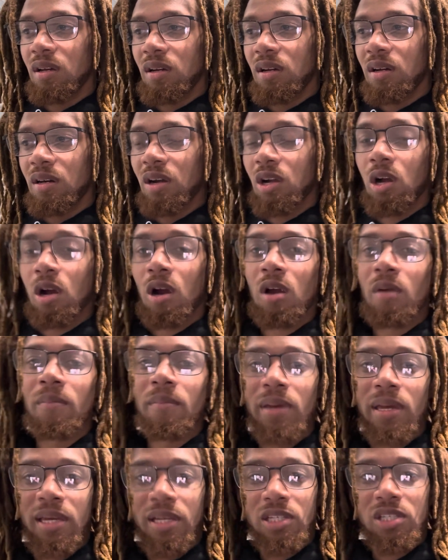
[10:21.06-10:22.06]
a car
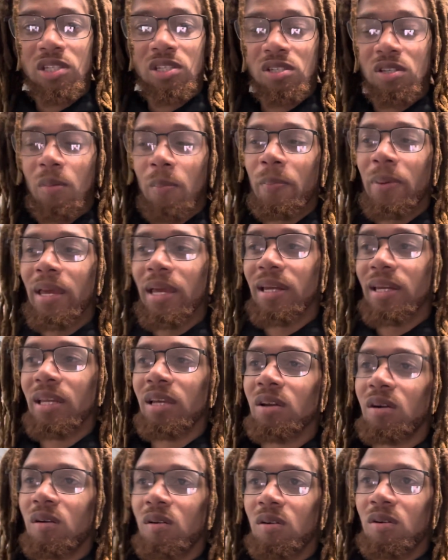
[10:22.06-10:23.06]
makes
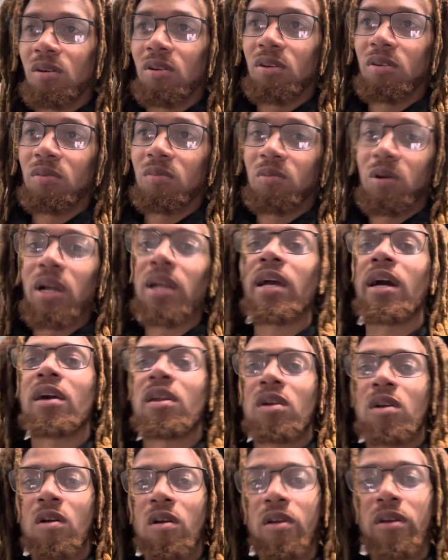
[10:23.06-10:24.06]
depending on what kind
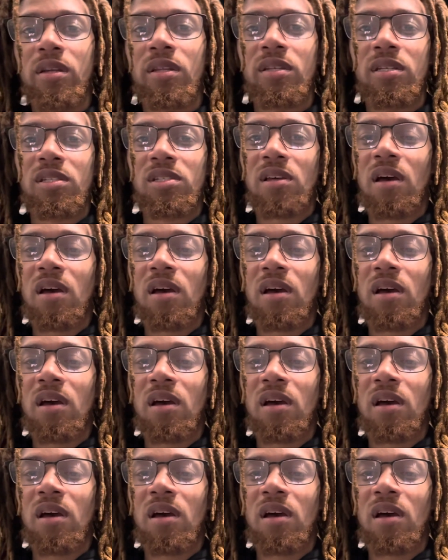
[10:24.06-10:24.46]
of car it is.